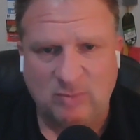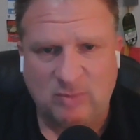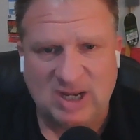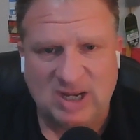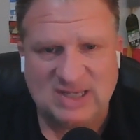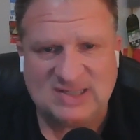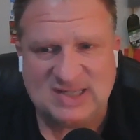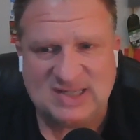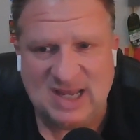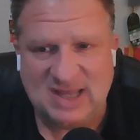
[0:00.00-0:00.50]
When
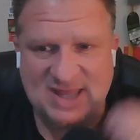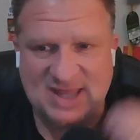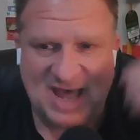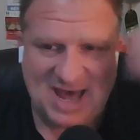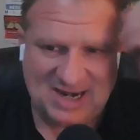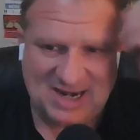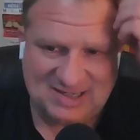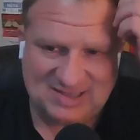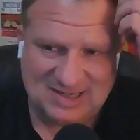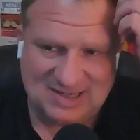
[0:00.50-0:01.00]
I say
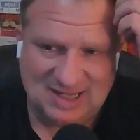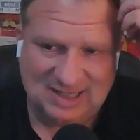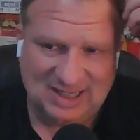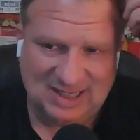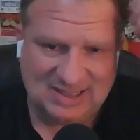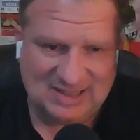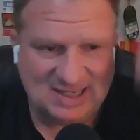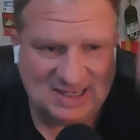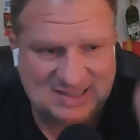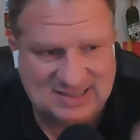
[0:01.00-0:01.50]
that, it's not
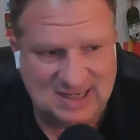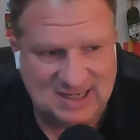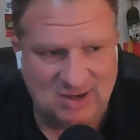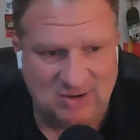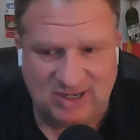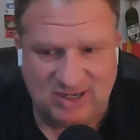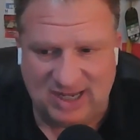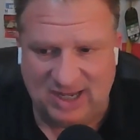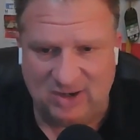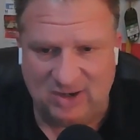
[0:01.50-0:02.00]
like they say,
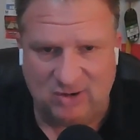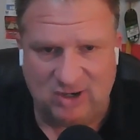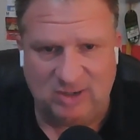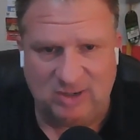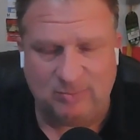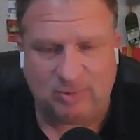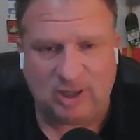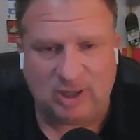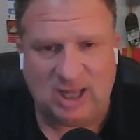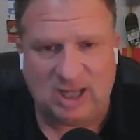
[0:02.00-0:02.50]
okay, go ahead
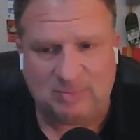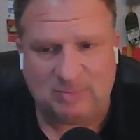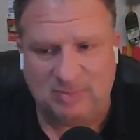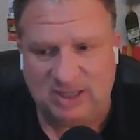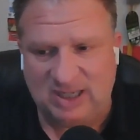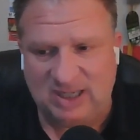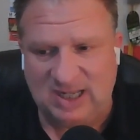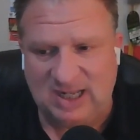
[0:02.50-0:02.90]
and block me.